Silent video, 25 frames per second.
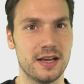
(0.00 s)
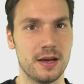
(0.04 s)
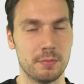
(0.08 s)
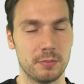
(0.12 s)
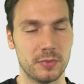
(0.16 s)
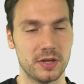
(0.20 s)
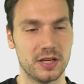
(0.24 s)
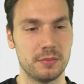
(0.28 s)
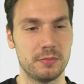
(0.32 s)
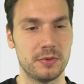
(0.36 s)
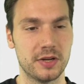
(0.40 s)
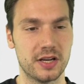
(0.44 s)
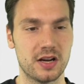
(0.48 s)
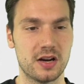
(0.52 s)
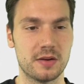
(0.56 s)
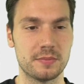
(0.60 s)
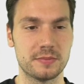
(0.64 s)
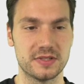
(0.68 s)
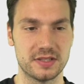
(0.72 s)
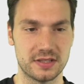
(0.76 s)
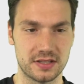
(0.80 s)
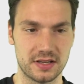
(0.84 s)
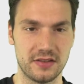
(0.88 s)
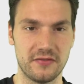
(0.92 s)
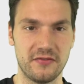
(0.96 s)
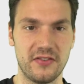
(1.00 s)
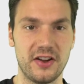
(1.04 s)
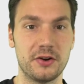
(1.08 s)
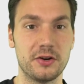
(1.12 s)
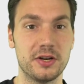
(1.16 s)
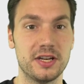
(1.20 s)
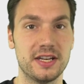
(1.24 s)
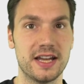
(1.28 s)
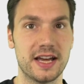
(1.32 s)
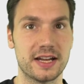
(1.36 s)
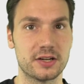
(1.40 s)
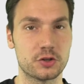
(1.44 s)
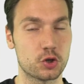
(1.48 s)
But it becomes very
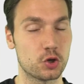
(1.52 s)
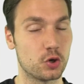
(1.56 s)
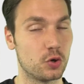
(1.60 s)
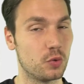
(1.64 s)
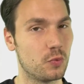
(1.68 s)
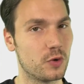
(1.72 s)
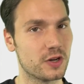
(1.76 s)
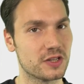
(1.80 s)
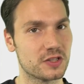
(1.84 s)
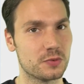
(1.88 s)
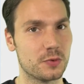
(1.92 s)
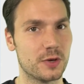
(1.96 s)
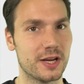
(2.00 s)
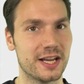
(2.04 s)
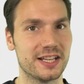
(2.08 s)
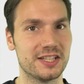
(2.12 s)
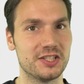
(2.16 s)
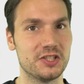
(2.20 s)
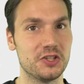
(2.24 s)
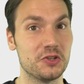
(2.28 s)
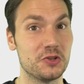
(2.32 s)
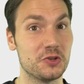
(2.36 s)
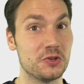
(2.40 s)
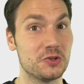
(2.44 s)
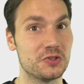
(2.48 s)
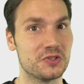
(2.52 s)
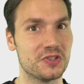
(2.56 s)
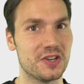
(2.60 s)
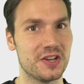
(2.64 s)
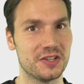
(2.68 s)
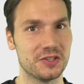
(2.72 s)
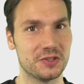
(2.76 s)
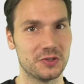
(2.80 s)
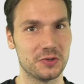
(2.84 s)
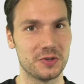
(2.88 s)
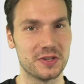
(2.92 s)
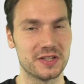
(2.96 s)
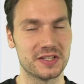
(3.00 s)
natural once we get used
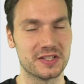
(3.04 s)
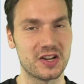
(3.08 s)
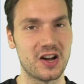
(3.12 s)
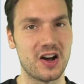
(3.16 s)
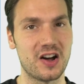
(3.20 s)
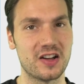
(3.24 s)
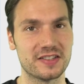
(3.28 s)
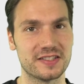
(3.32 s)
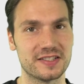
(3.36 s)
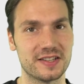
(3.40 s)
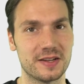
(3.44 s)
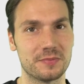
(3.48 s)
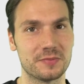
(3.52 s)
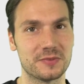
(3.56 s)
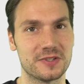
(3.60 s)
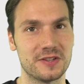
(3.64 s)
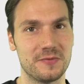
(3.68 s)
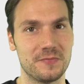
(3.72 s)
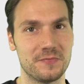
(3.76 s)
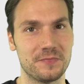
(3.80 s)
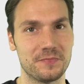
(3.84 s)
to this concept.